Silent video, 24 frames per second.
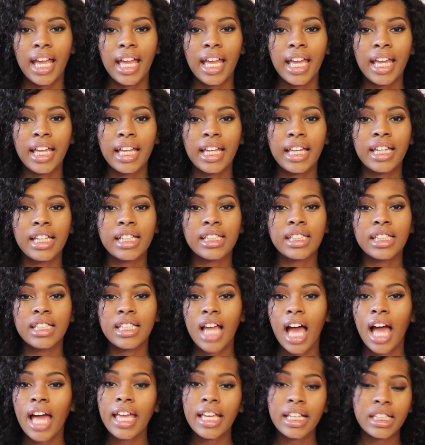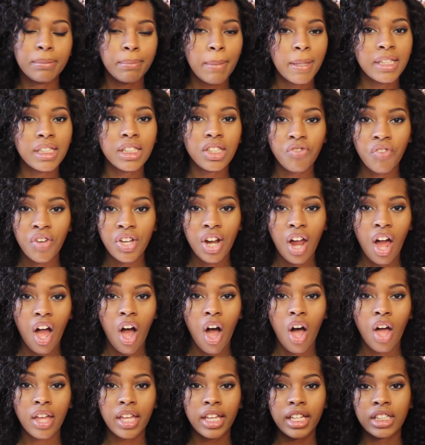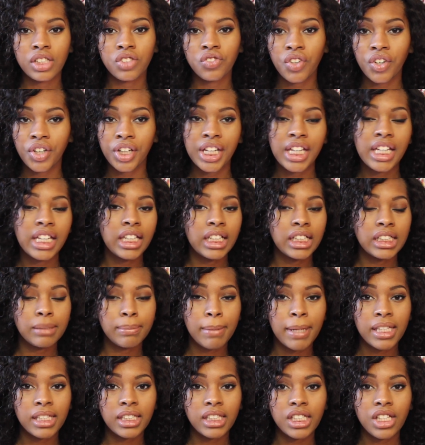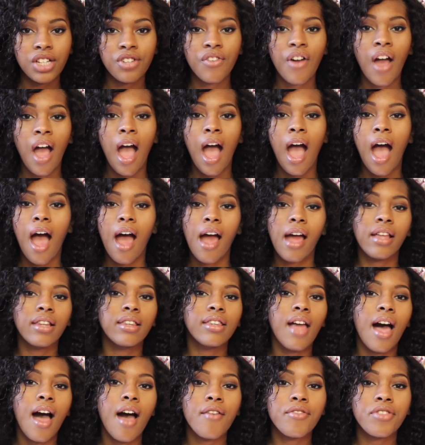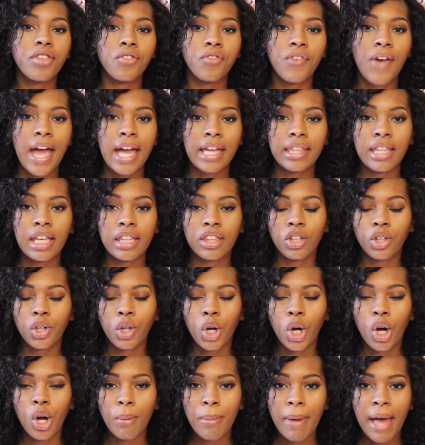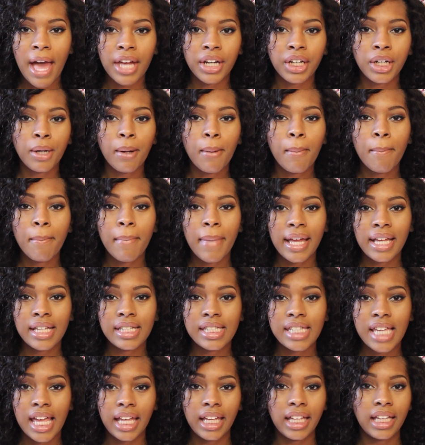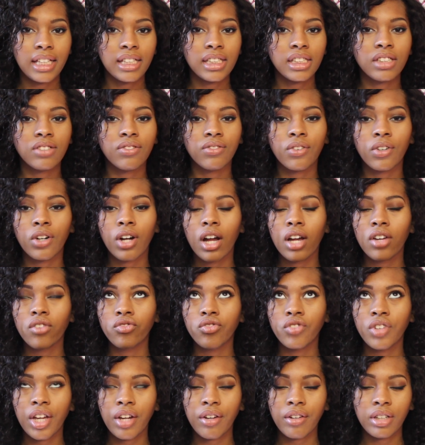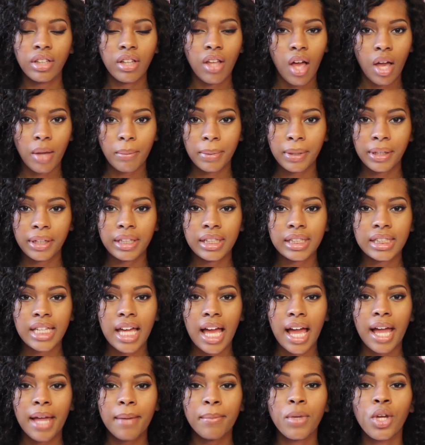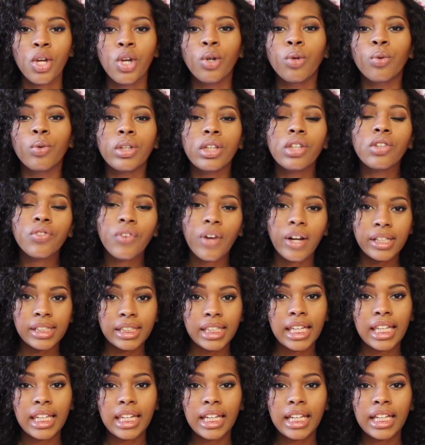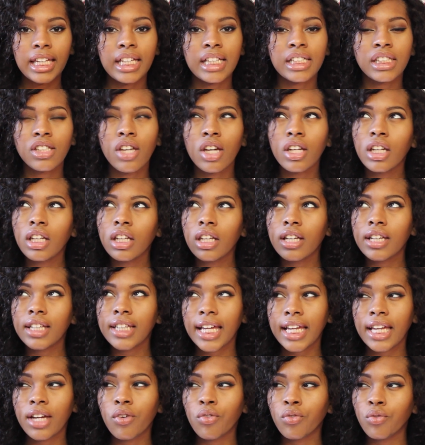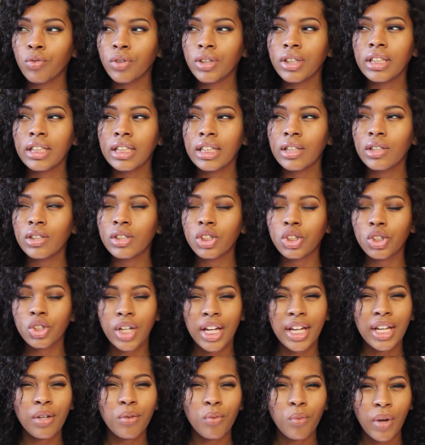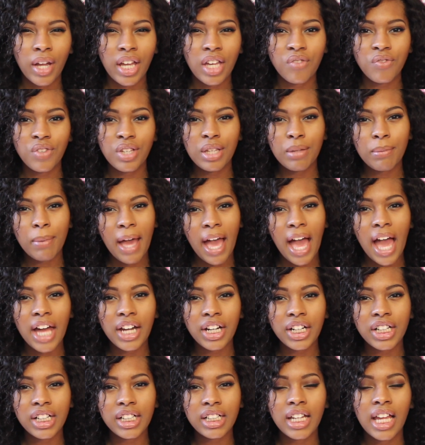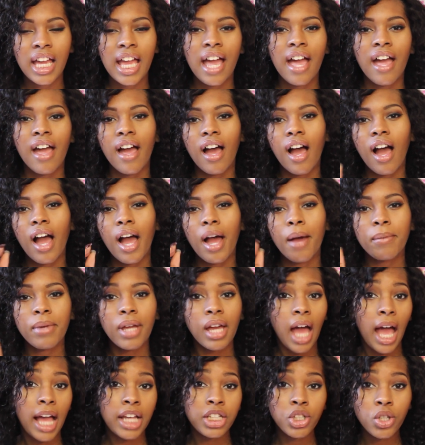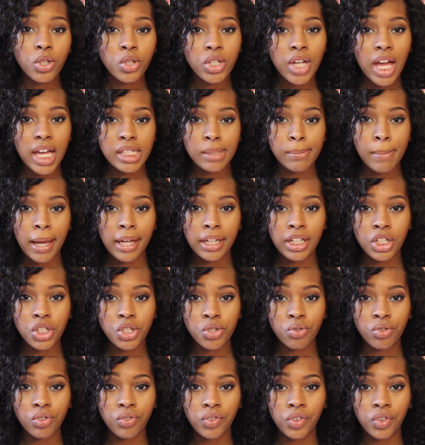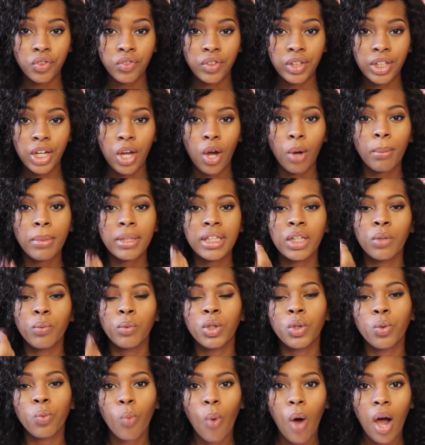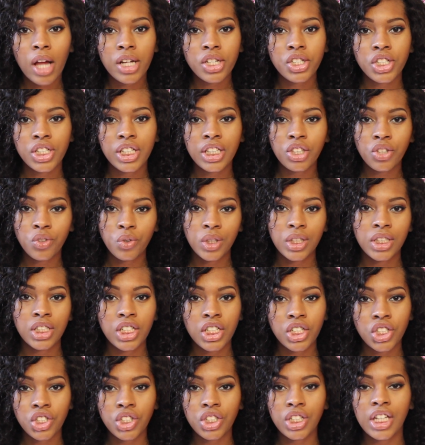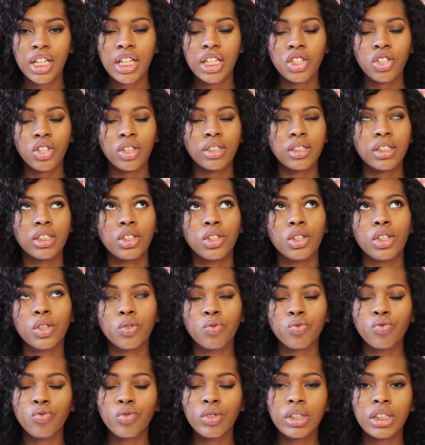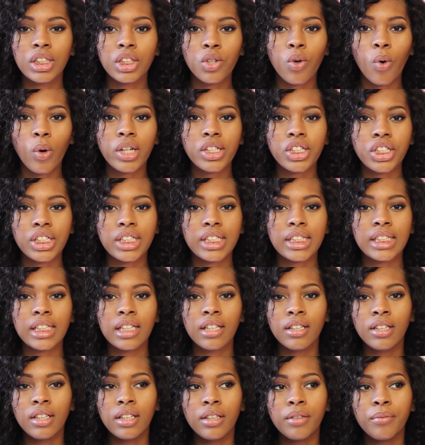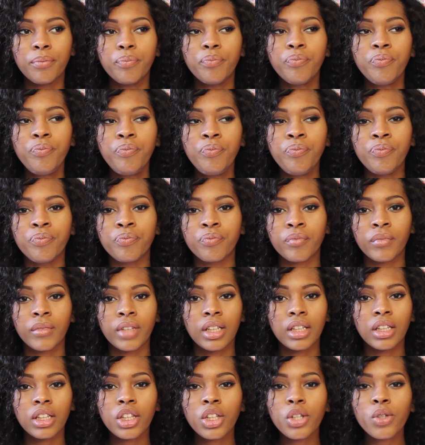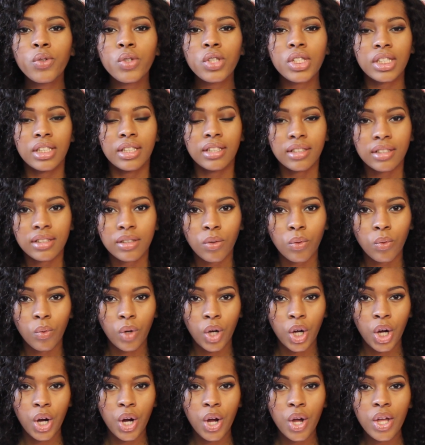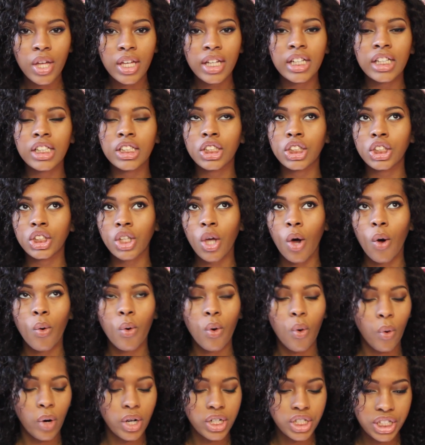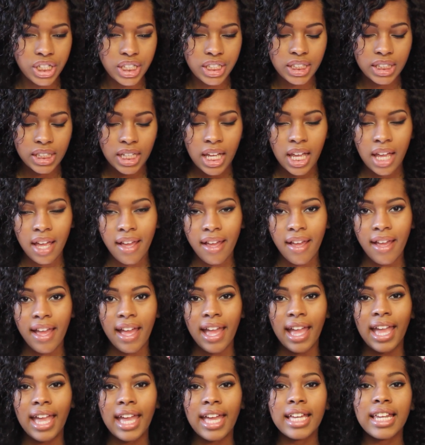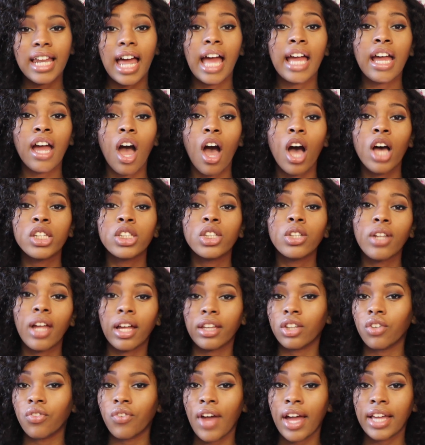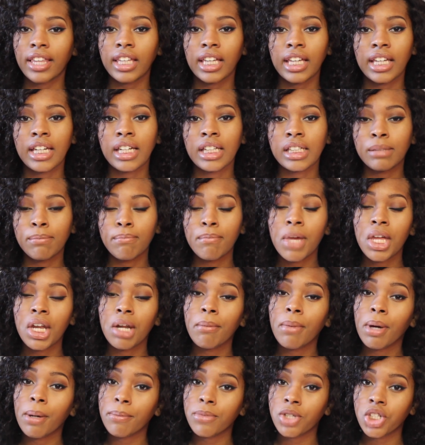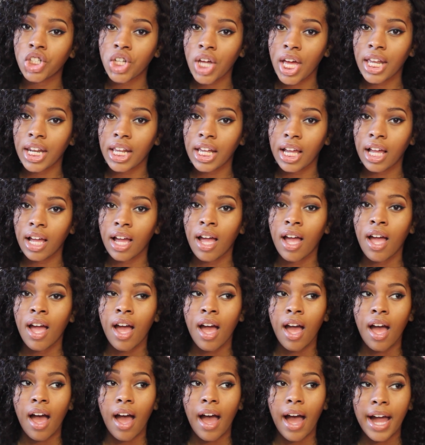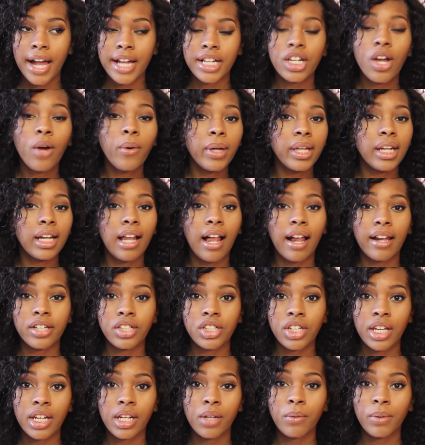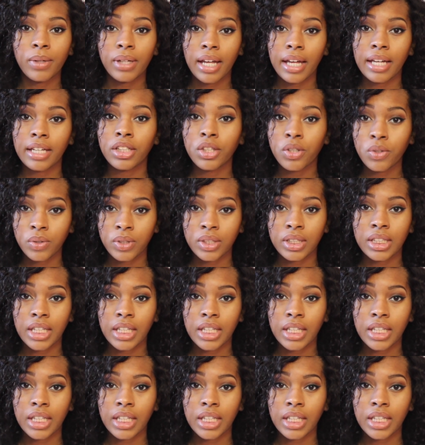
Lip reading: it is not expensive at all. It is very inexpensive. I love the fact that the curl pattern maintains for a very long period of time. When you first get it, it's going to look like a really straight wavy pattern. I showed you guys in my initial review video, but then when you wash it and you condition it, it turns into this really gorgeous loose curl. It is so gorgeous. And I also like the fact that it is minimum shedding. I don't get a lot of shedding when I use